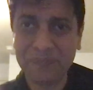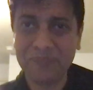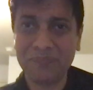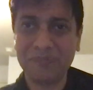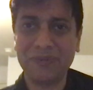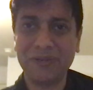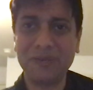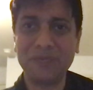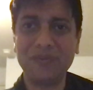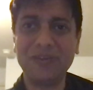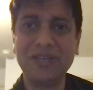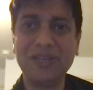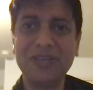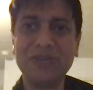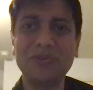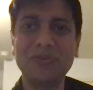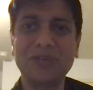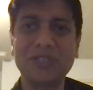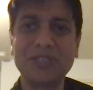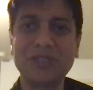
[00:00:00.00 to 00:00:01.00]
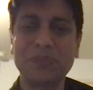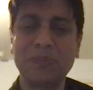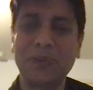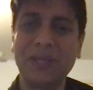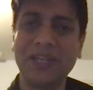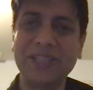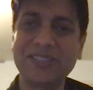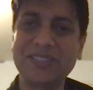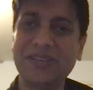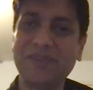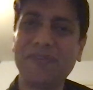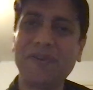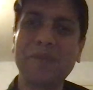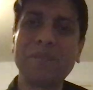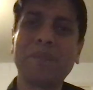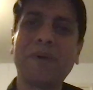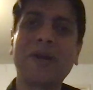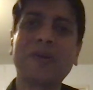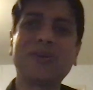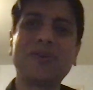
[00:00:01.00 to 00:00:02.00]
But we need to experience
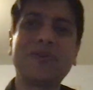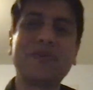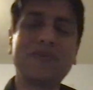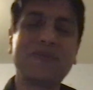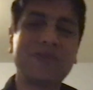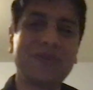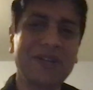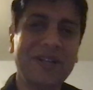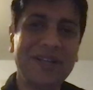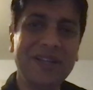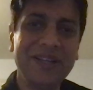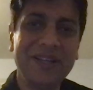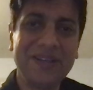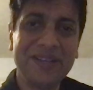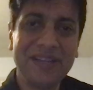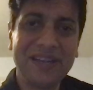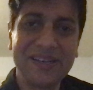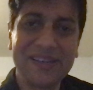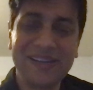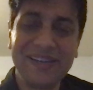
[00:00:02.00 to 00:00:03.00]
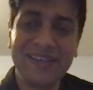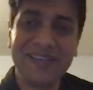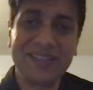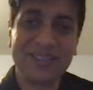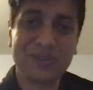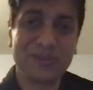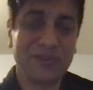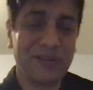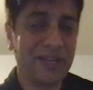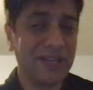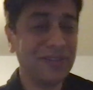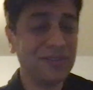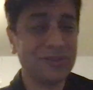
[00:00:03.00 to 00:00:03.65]
different part of Italy as well.